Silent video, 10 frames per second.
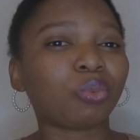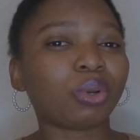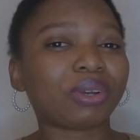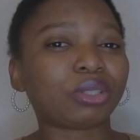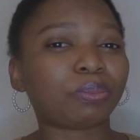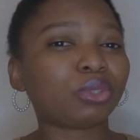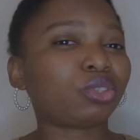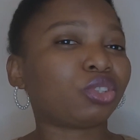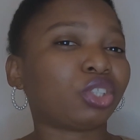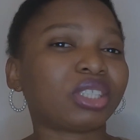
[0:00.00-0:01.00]
We were
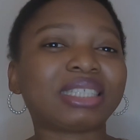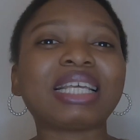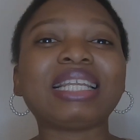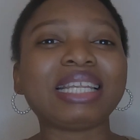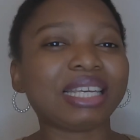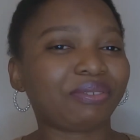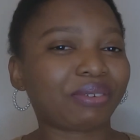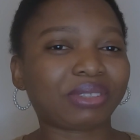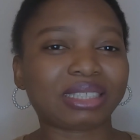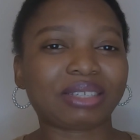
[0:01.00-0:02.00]
supposed to just leave
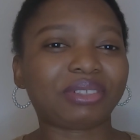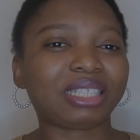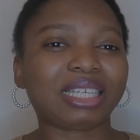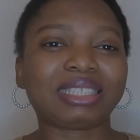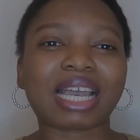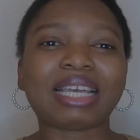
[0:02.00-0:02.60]
after 7 days,